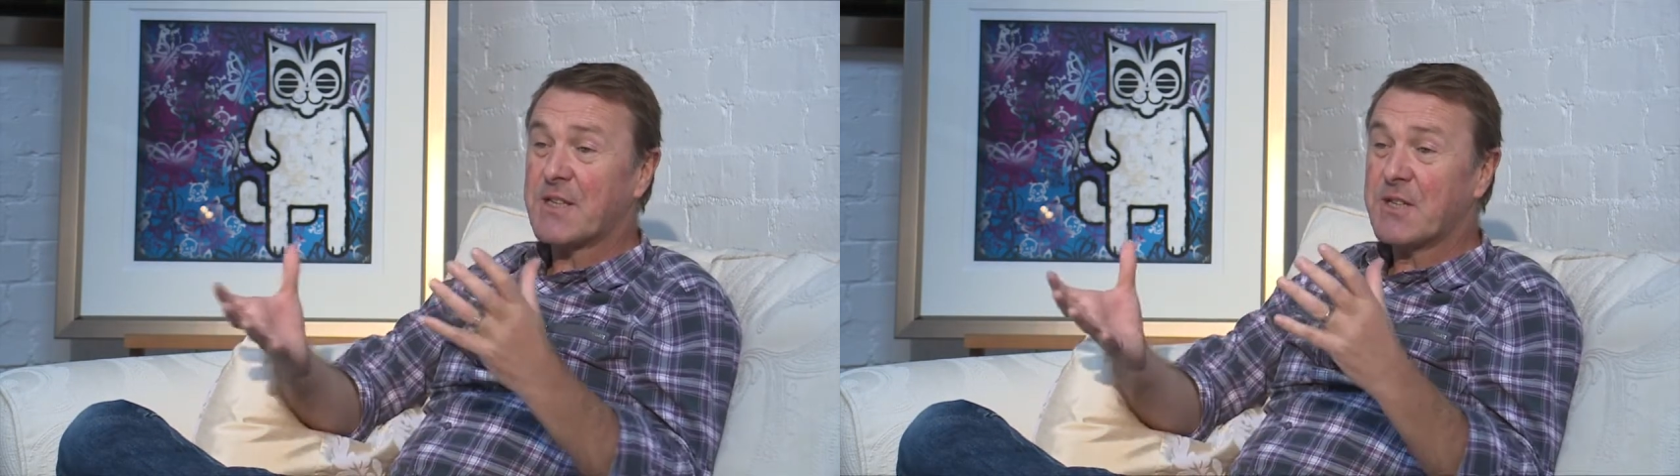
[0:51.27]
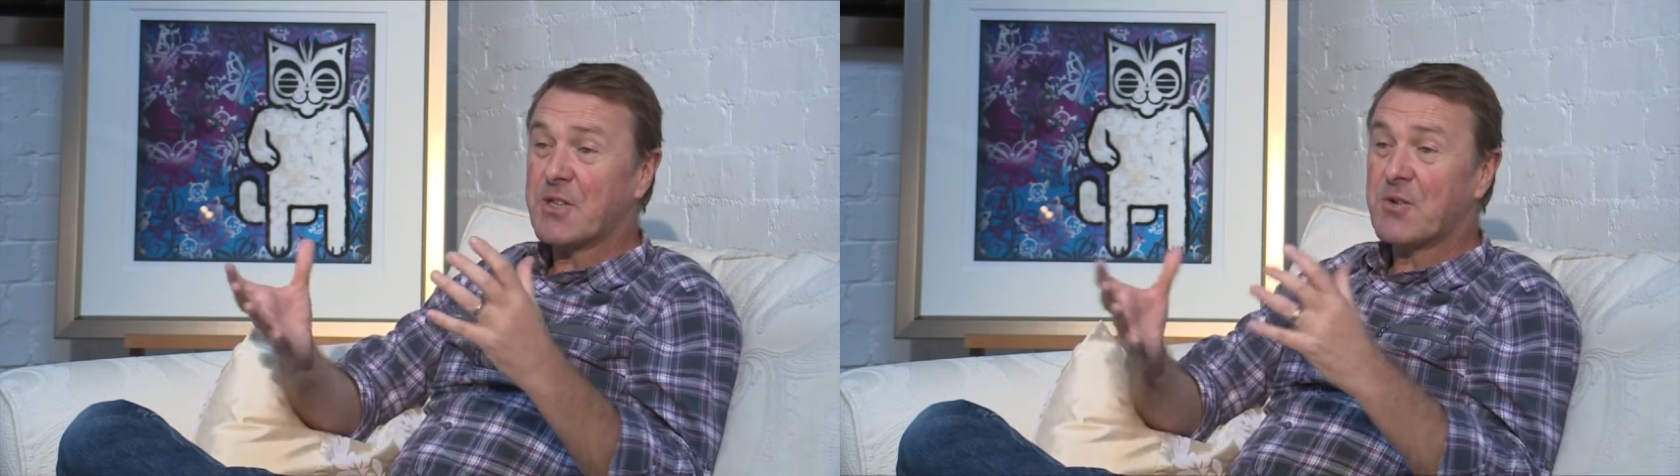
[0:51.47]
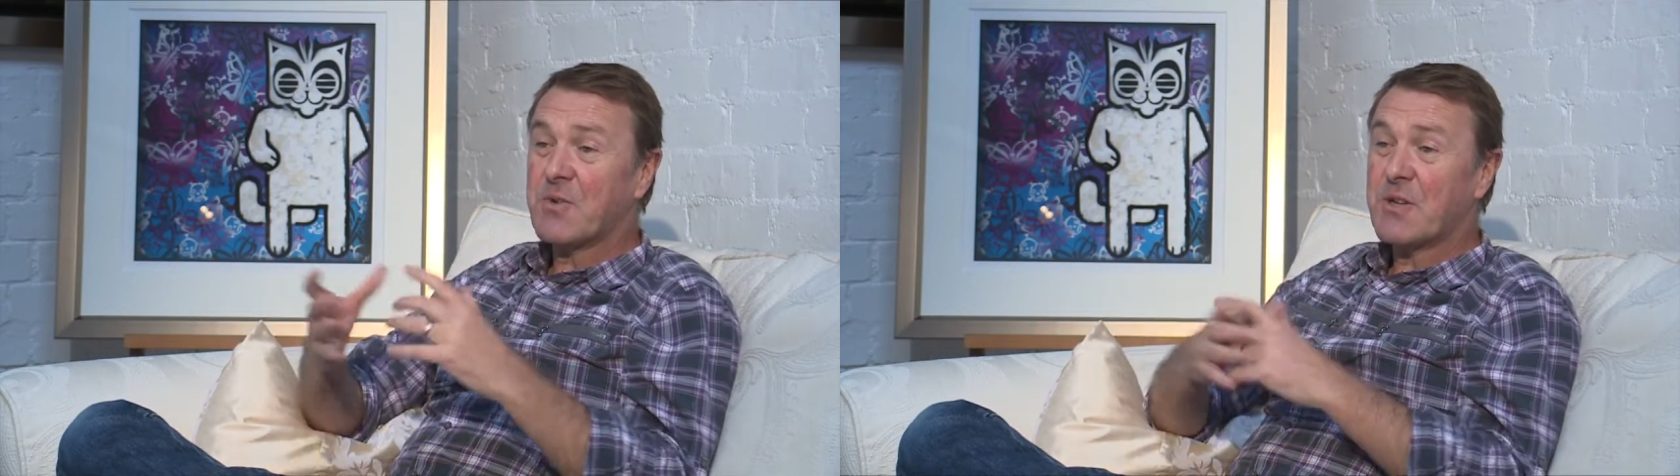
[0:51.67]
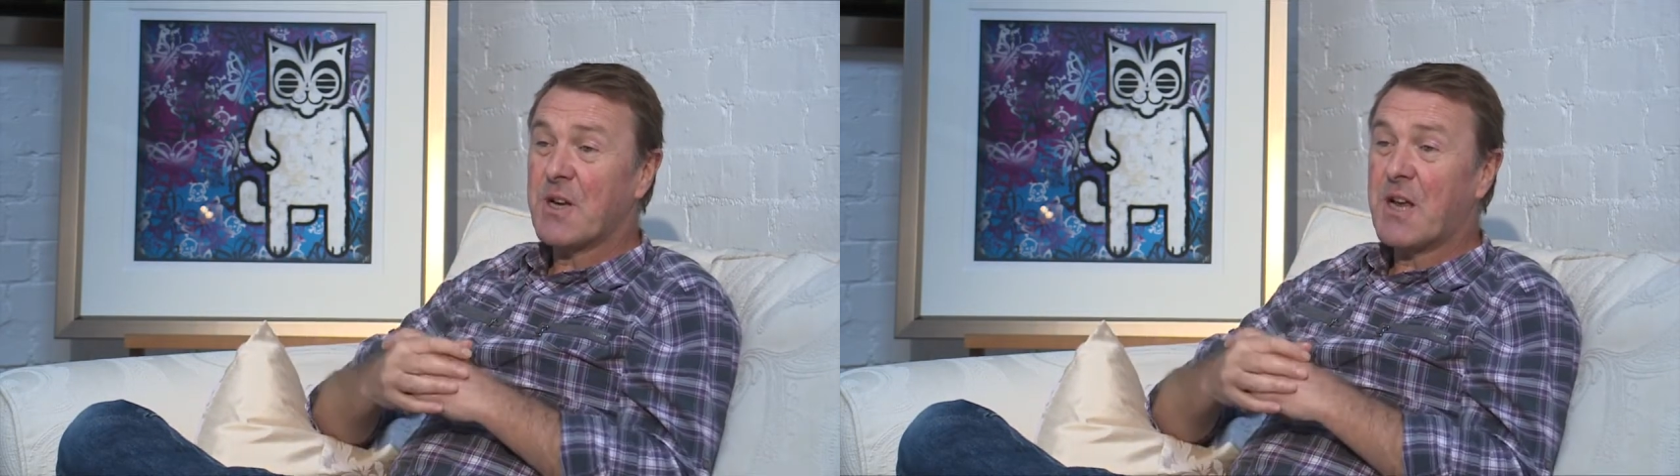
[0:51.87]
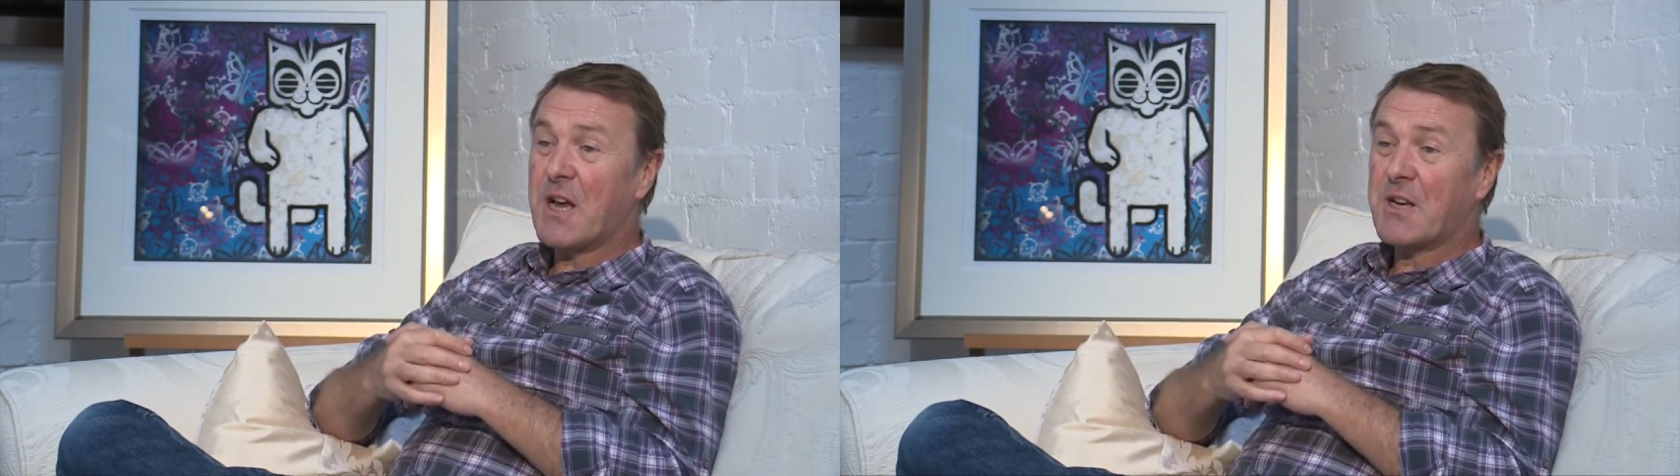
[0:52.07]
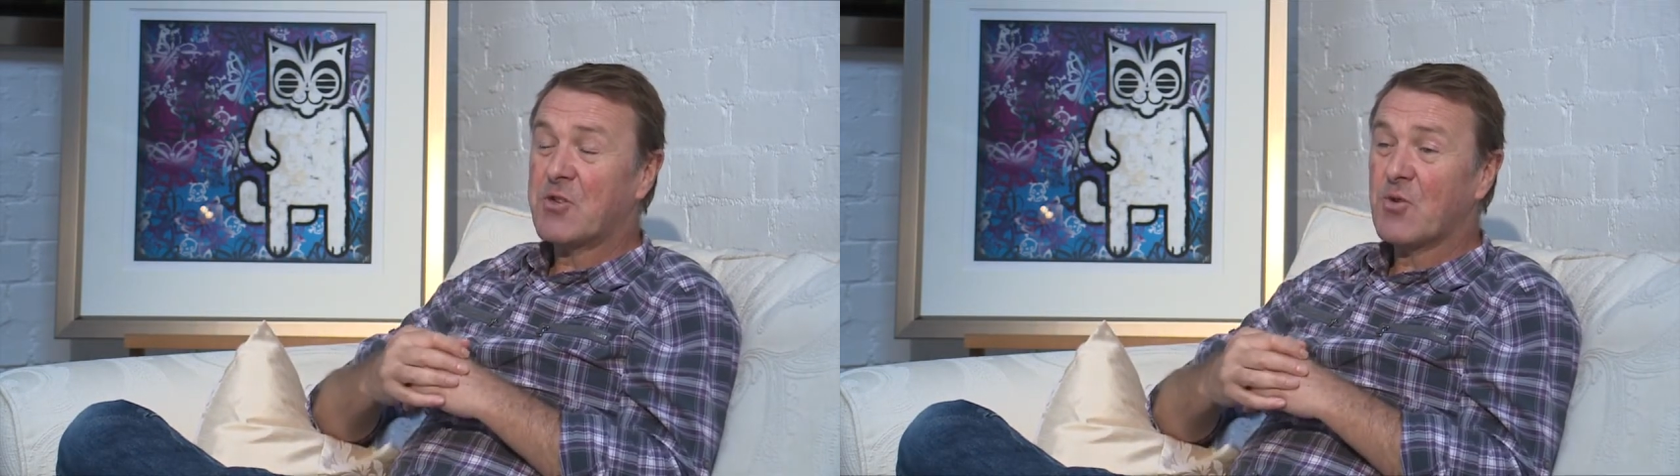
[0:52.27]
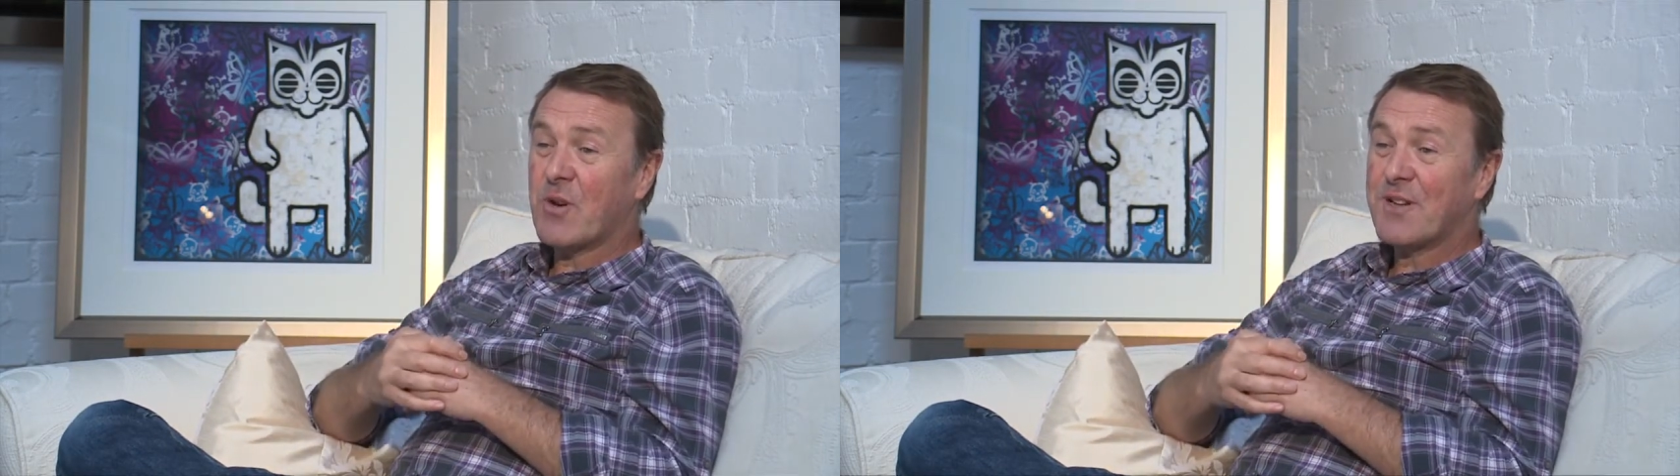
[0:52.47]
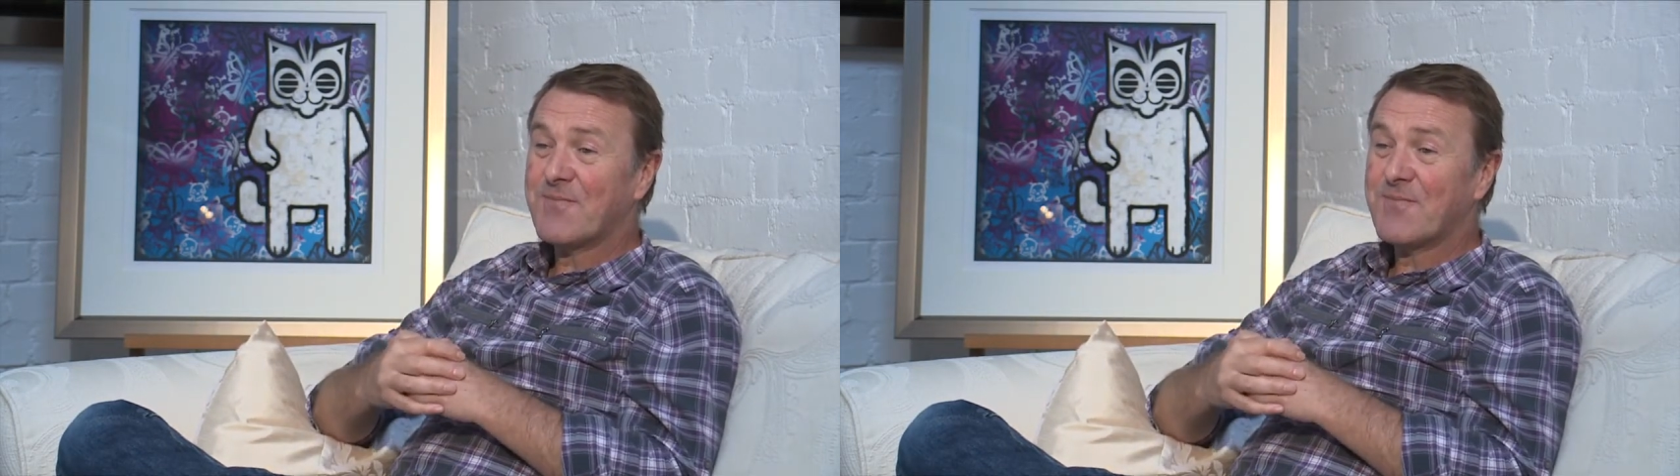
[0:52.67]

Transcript: into and enjoy.